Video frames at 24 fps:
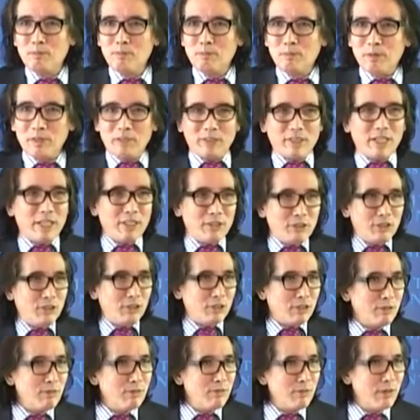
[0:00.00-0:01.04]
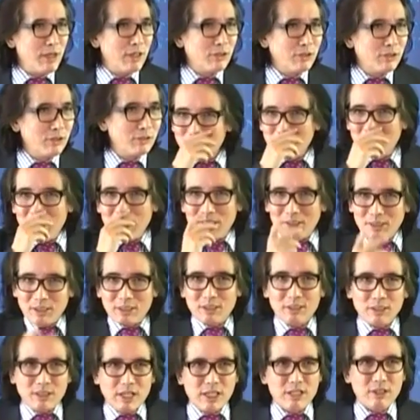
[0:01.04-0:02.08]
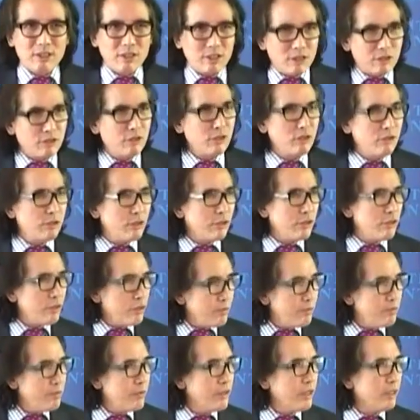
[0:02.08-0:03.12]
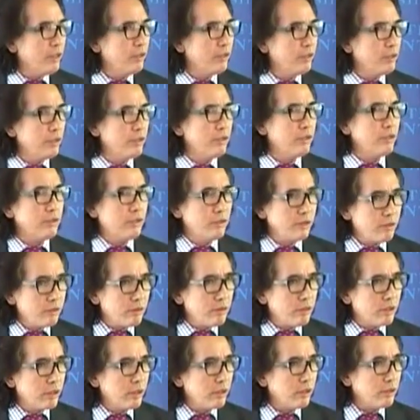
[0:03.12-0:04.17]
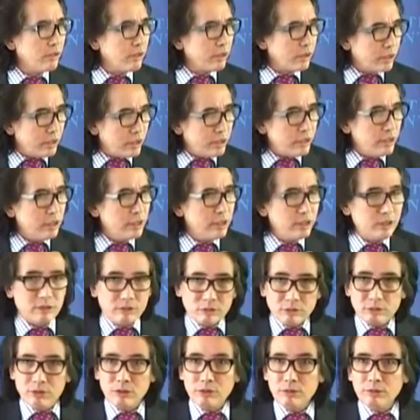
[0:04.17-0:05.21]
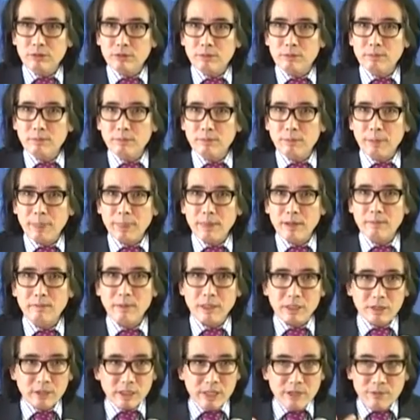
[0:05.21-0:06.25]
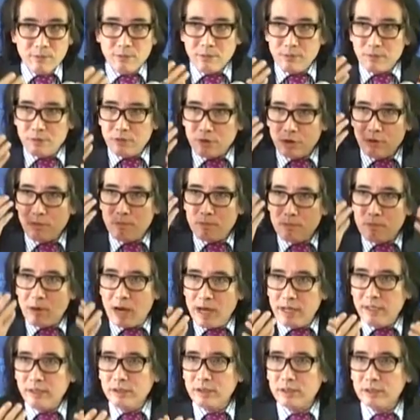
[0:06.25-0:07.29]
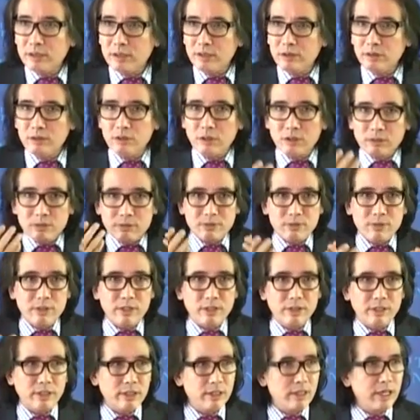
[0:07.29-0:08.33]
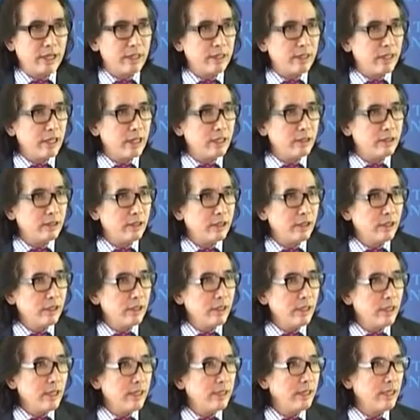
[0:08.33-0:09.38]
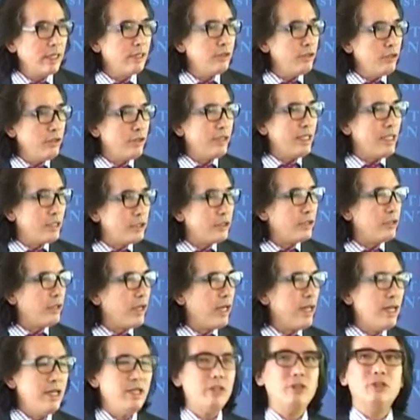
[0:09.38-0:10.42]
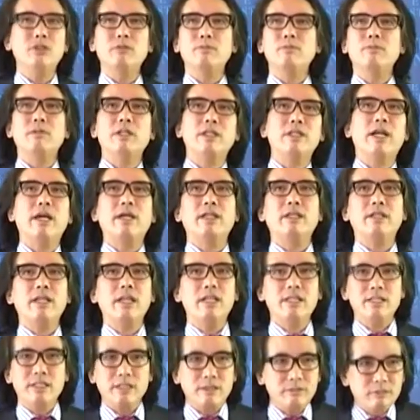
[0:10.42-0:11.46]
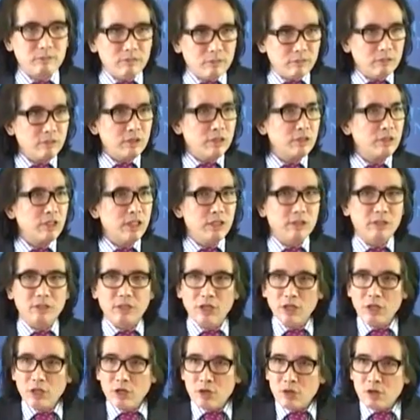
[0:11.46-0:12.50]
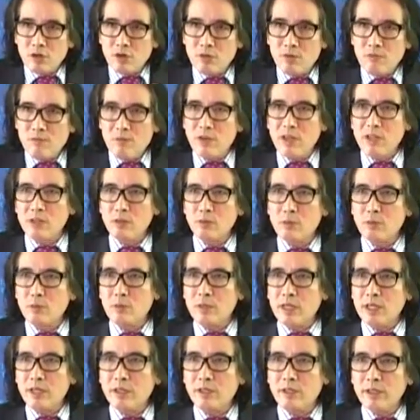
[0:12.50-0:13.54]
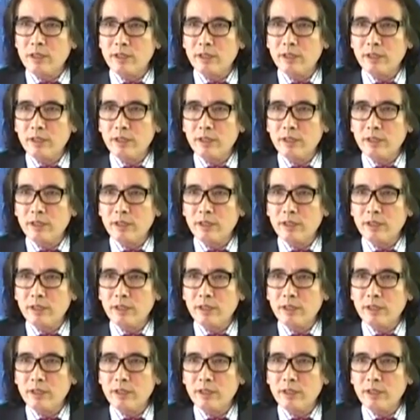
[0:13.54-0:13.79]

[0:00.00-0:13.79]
pretentious fashion, but like, you know, you feel good, you know, this is true. But if your mind is not feeling like that, then you can try to be like that and still you feel weak.